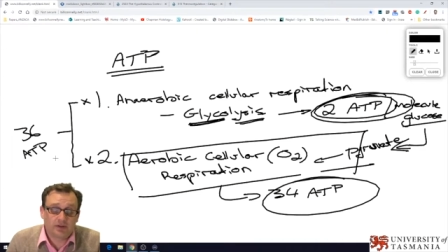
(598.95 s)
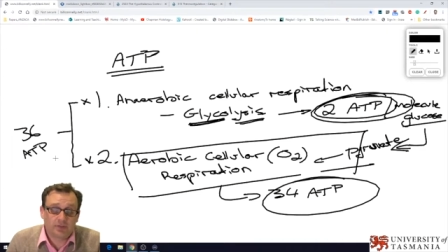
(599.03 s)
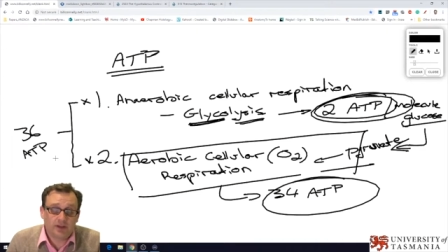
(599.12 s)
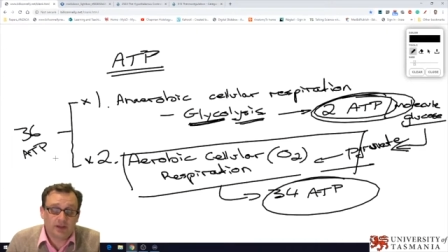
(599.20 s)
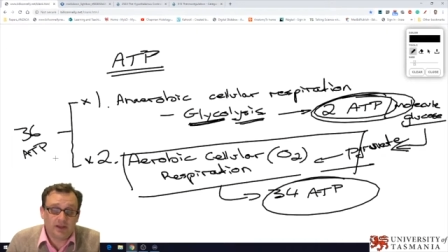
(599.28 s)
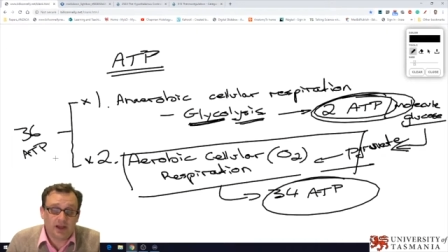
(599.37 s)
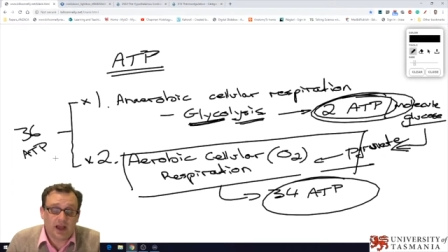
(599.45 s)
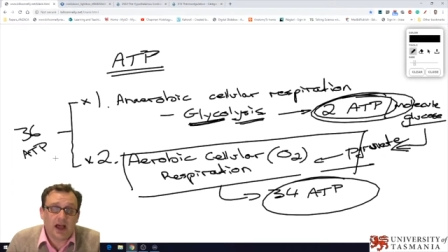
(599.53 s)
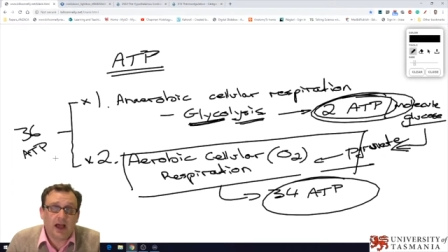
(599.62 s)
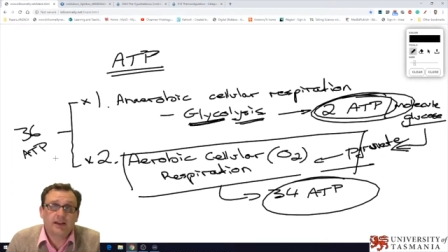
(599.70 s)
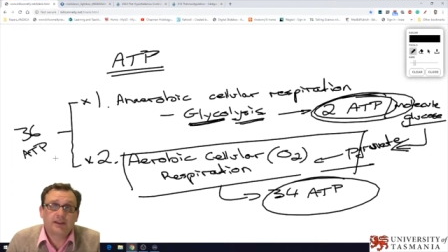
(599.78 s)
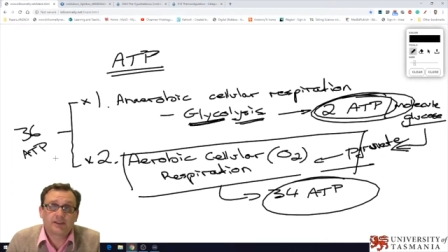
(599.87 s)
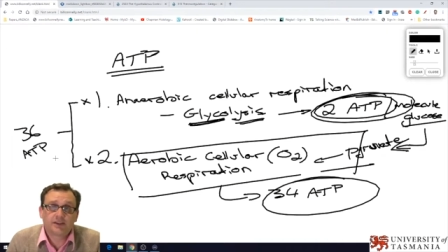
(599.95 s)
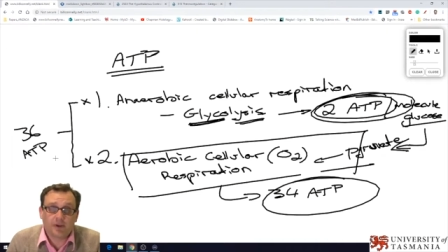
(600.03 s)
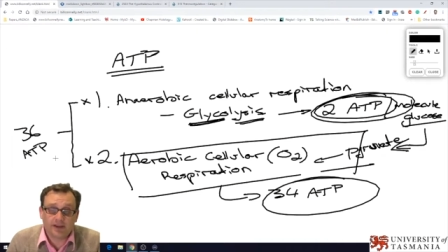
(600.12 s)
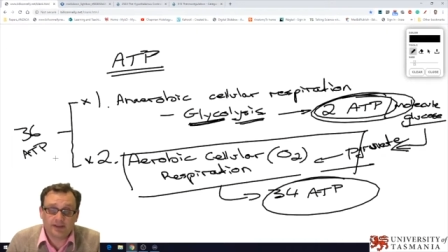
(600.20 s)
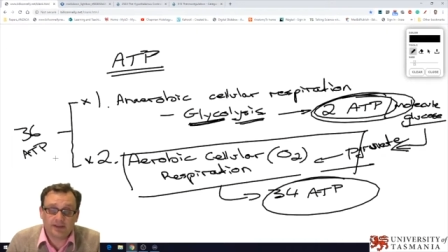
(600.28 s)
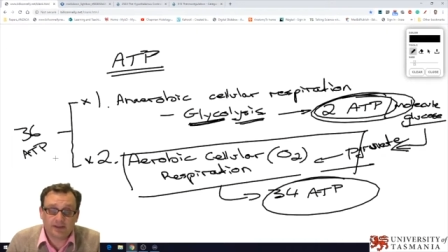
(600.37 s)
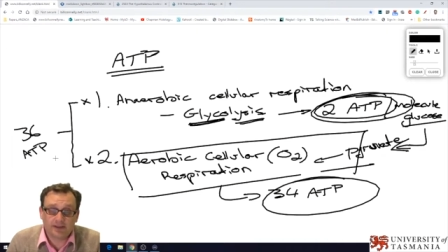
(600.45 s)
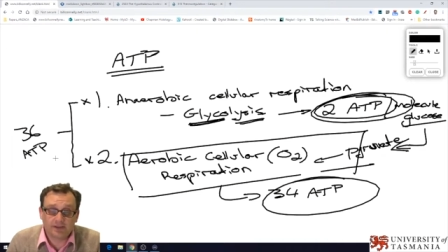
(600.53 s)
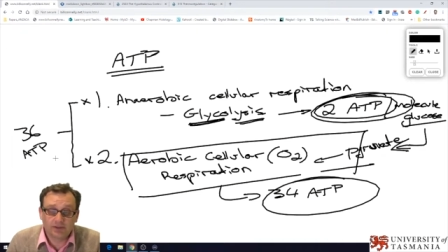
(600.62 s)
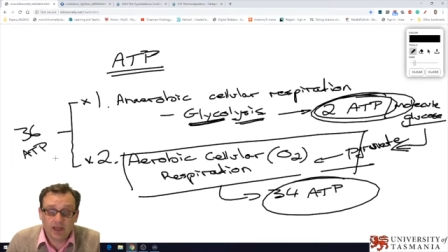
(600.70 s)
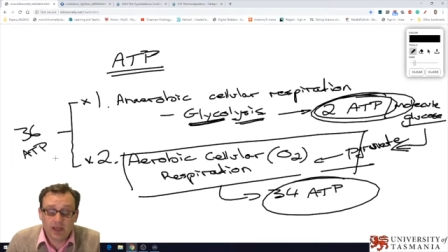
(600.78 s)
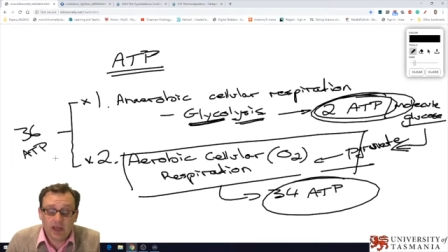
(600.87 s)
that can be harnessed by
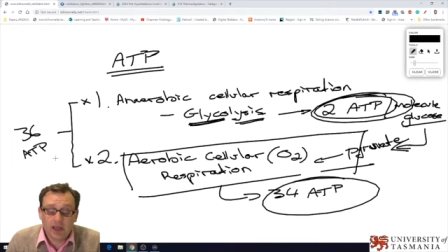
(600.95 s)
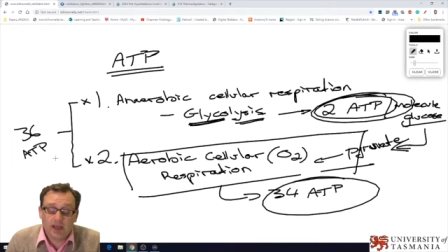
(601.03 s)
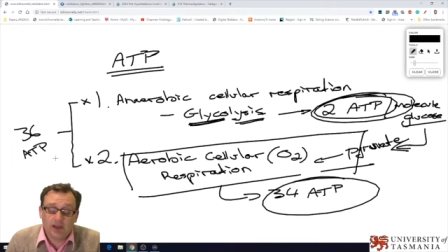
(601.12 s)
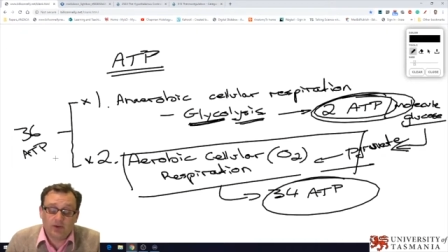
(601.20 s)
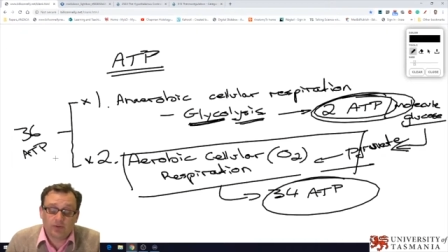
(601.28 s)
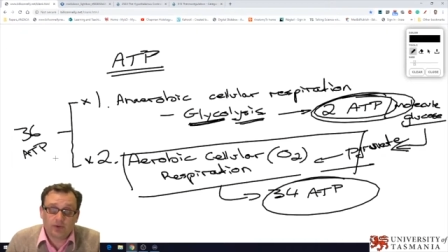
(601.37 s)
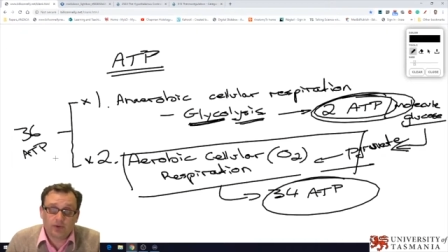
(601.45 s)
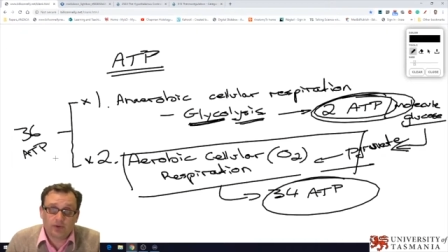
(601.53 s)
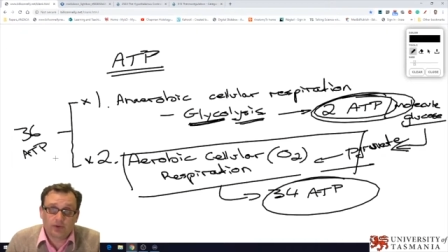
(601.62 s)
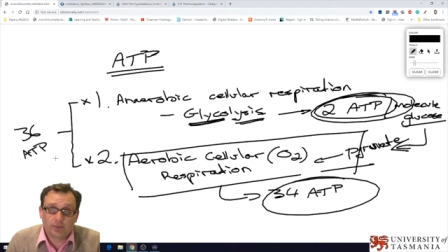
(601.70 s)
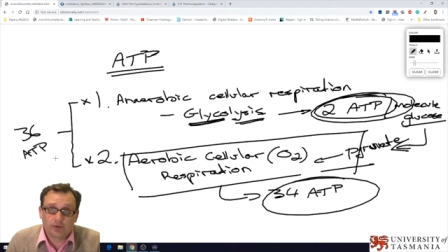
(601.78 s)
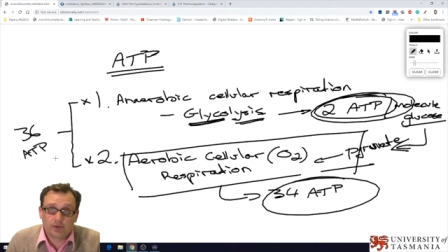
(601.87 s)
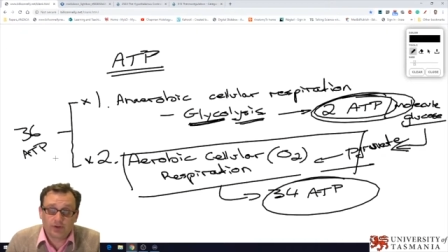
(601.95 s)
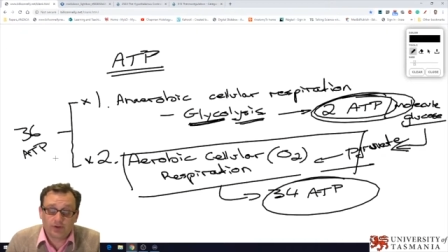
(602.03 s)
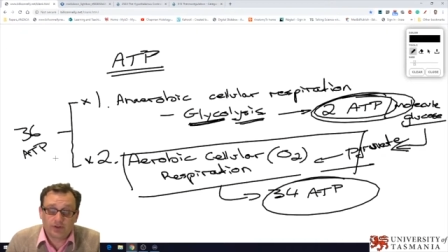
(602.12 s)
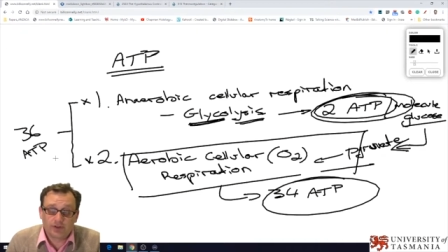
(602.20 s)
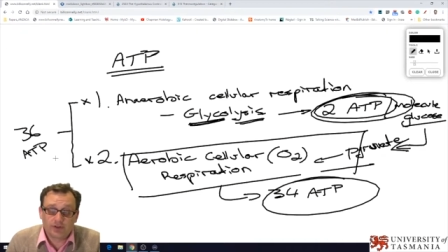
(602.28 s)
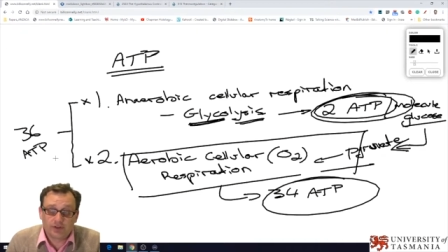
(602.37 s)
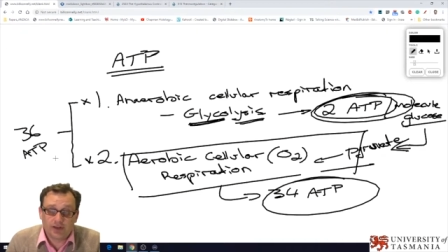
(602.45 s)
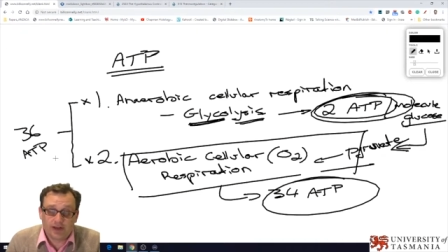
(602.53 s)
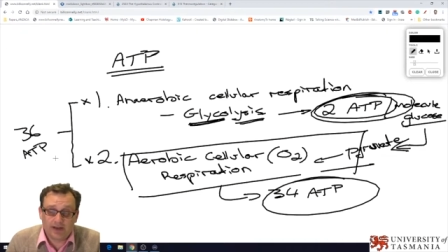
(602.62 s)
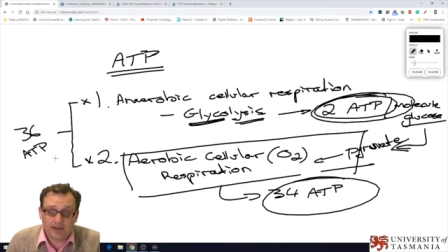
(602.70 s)
cells in order to produce its